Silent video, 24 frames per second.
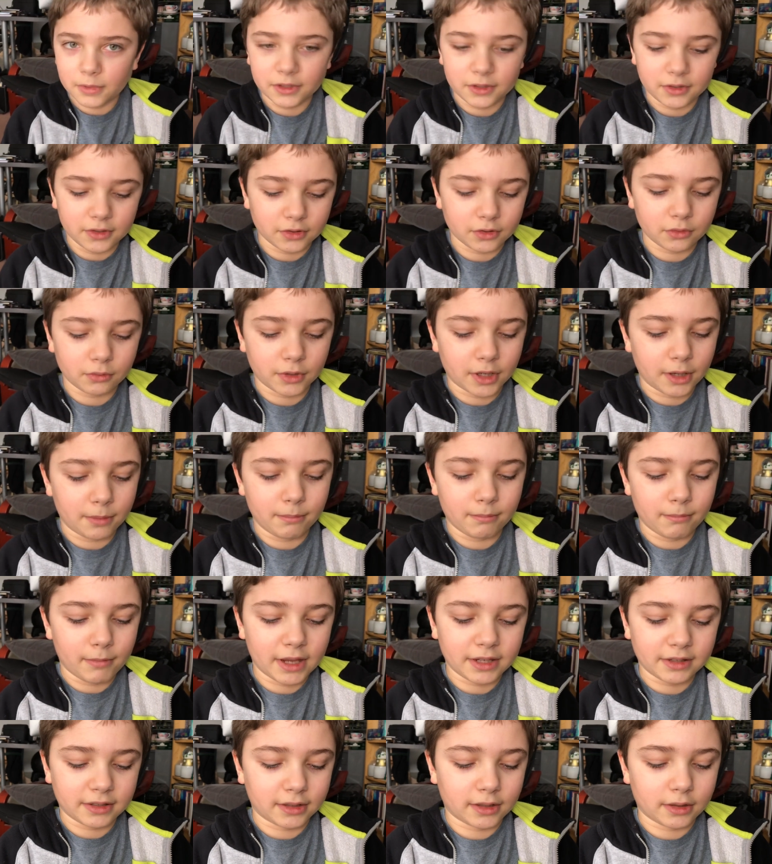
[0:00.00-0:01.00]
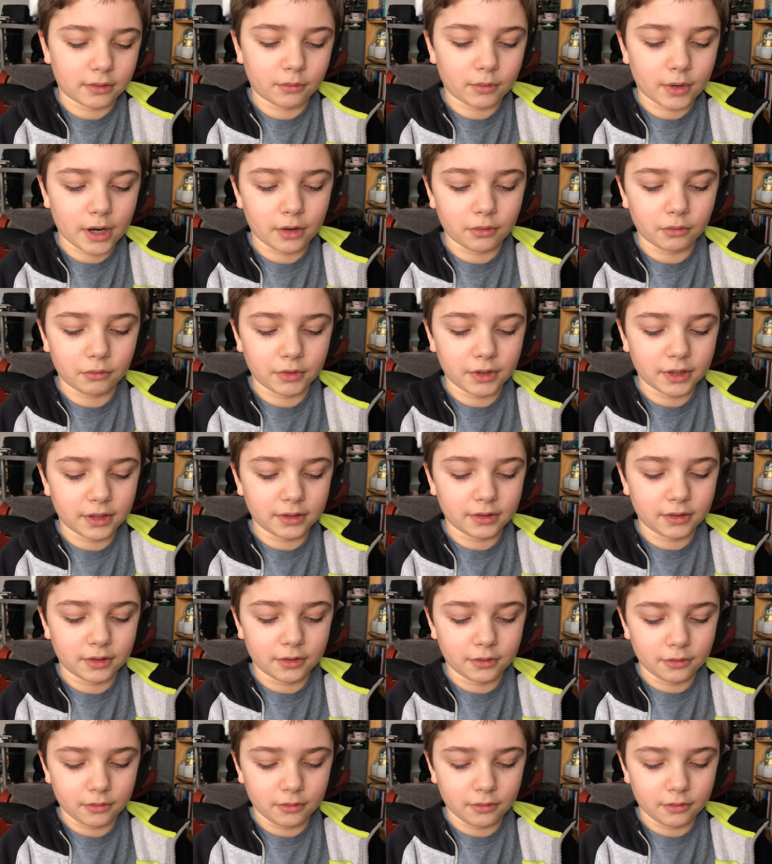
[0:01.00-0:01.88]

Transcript: It's just when I'm messing around with it,